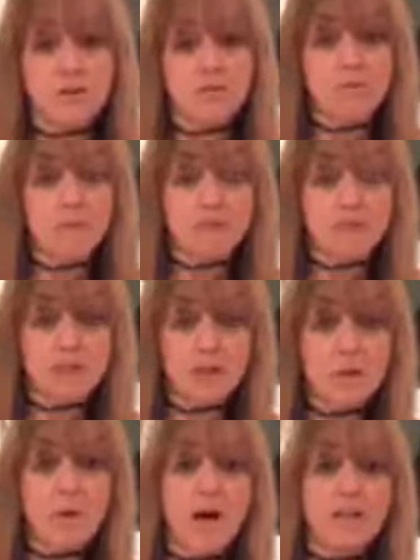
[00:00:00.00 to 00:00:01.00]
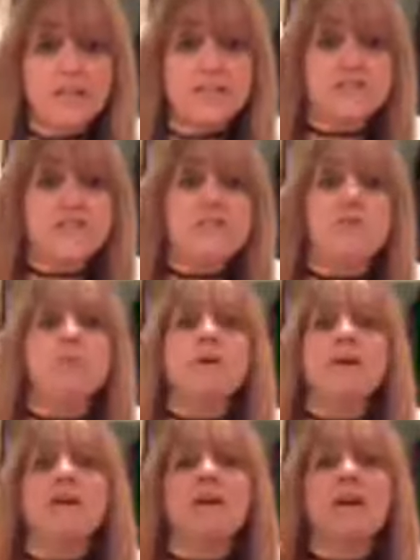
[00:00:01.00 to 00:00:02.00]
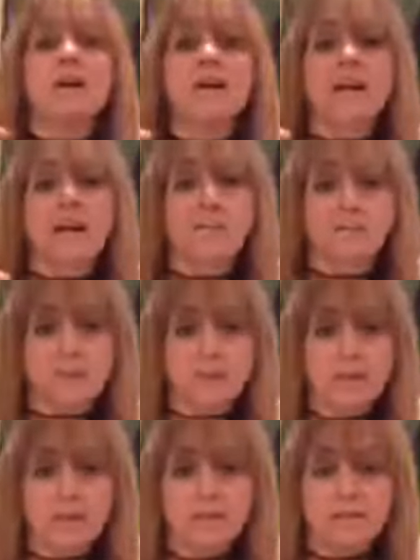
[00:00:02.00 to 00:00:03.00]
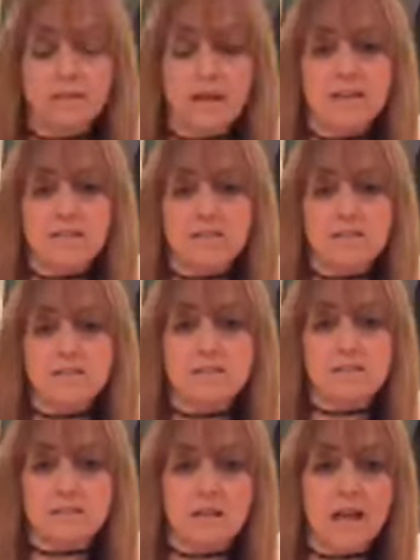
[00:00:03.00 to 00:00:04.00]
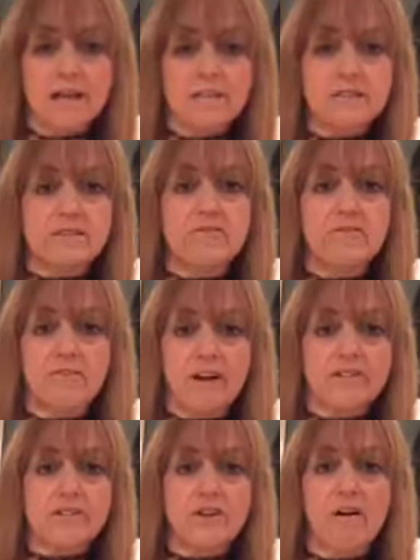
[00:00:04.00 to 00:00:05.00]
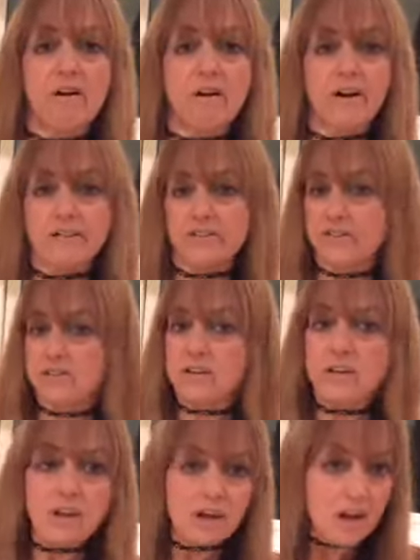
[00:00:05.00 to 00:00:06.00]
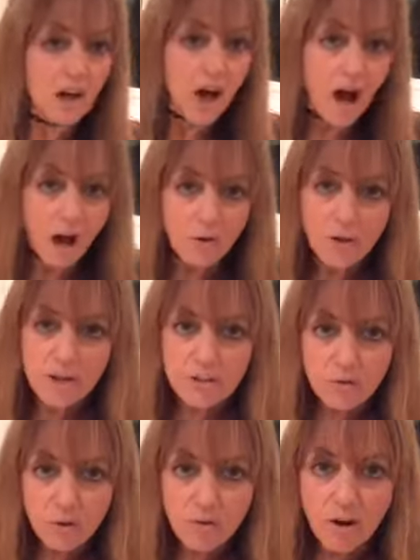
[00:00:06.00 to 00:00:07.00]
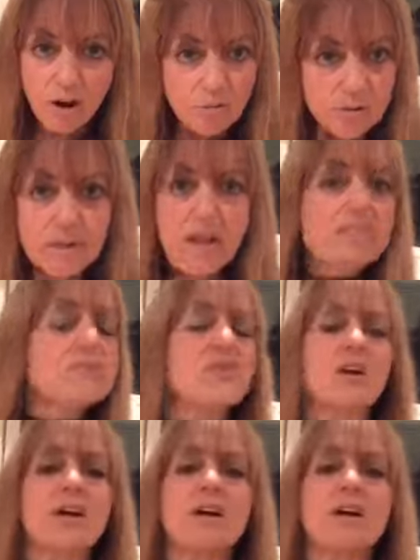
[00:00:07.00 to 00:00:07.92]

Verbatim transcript: Really good quality ginger beer and a big, nice slice of fresh orange. How can you go wrong with that drink?